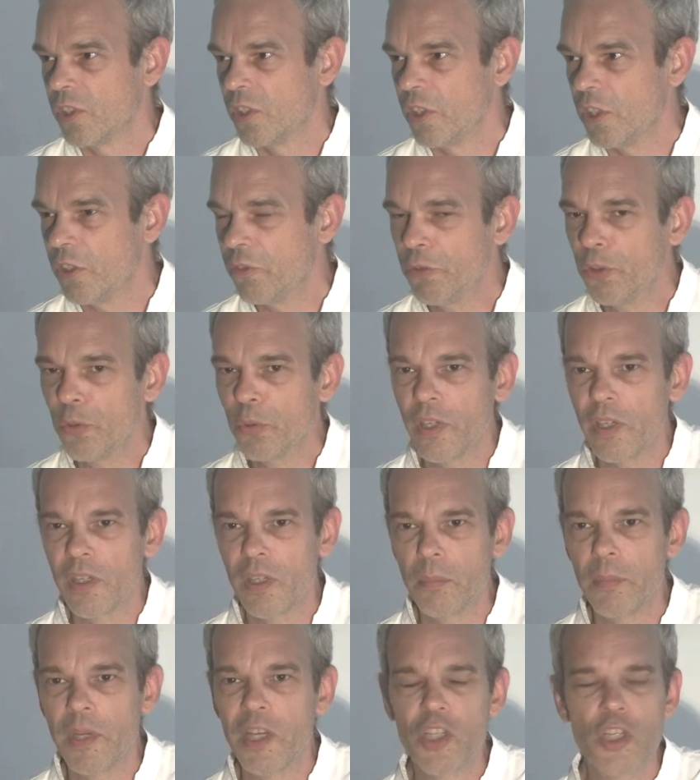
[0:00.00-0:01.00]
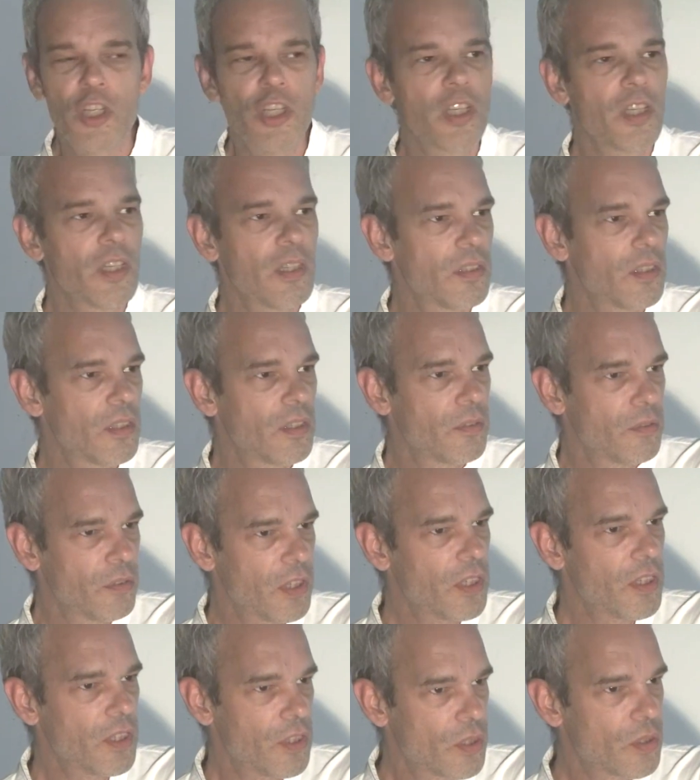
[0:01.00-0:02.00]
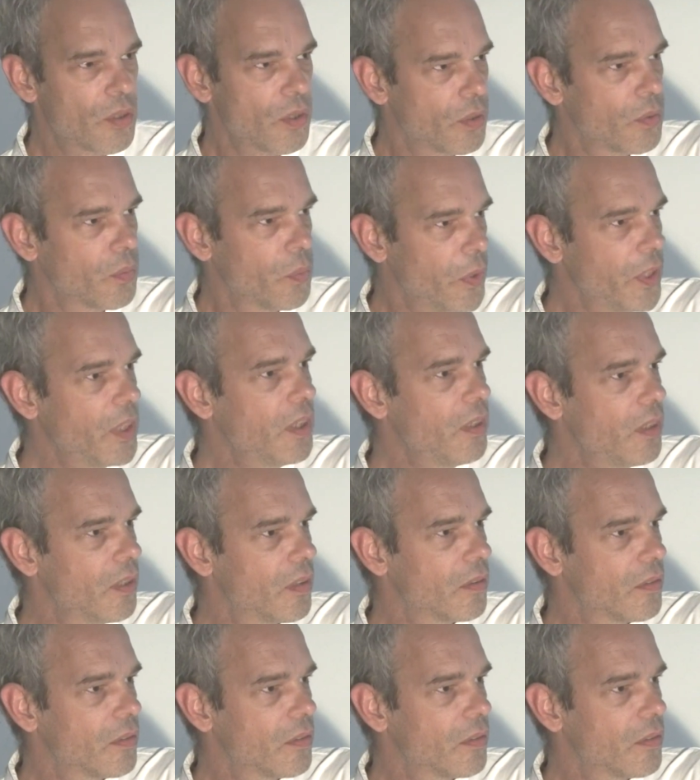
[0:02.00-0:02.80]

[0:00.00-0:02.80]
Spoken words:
if you are imagining it in a very strong way,